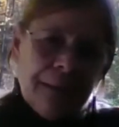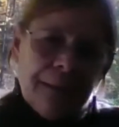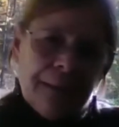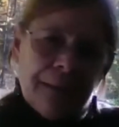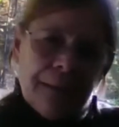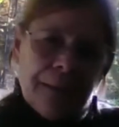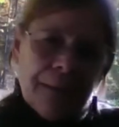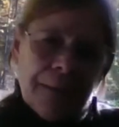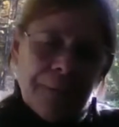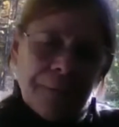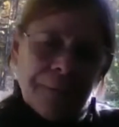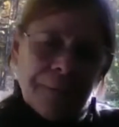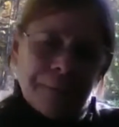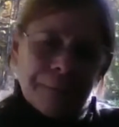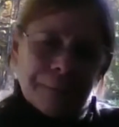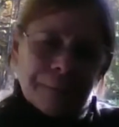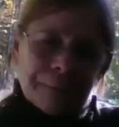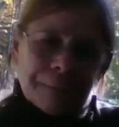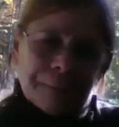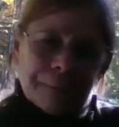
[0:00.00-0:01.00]

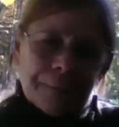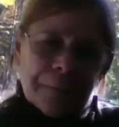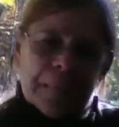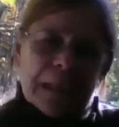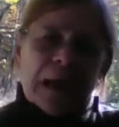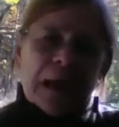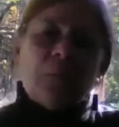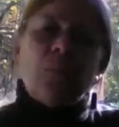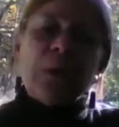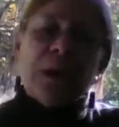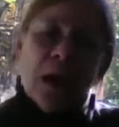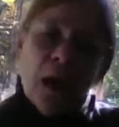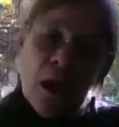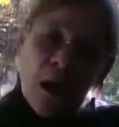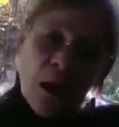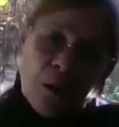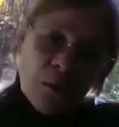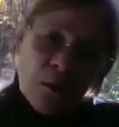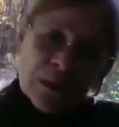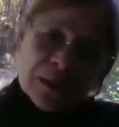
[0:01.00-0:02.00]
We're
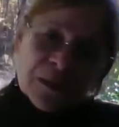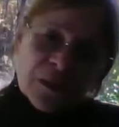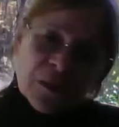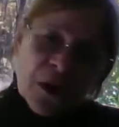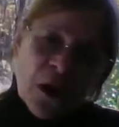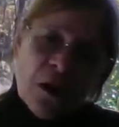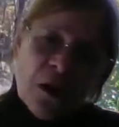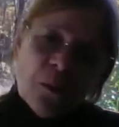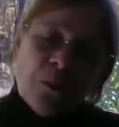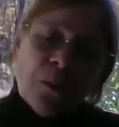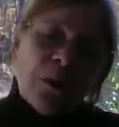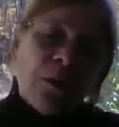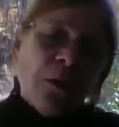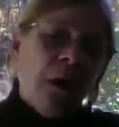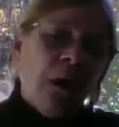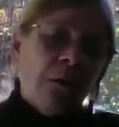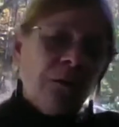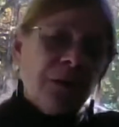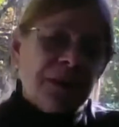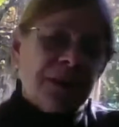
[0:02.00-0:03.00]
always
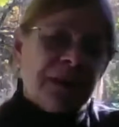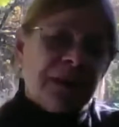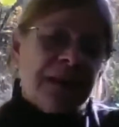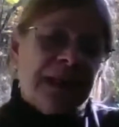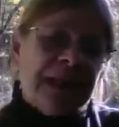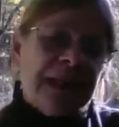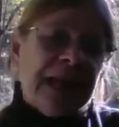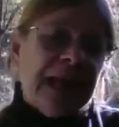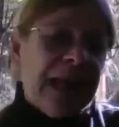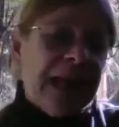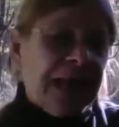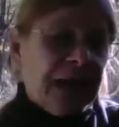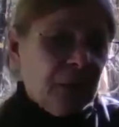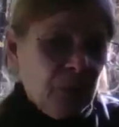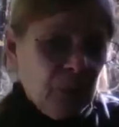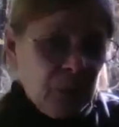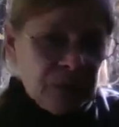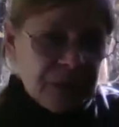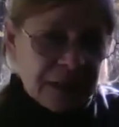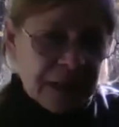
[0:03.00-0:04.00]
in the
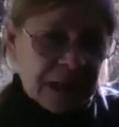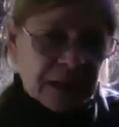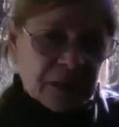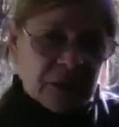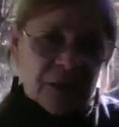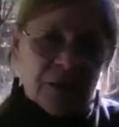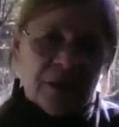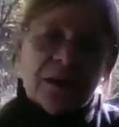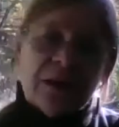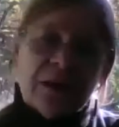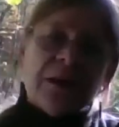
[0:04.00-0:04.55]
animal section,